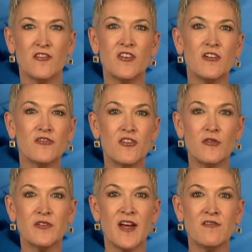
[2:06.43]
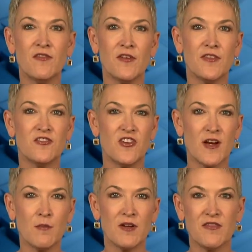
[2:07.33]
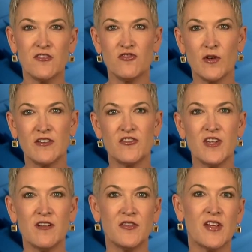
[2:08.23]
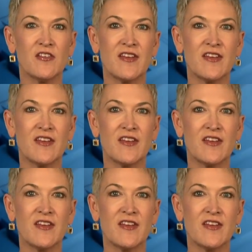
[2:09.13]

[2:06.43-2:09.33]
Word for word: General Joe Dunford, the chairman of the Joint Chiefs,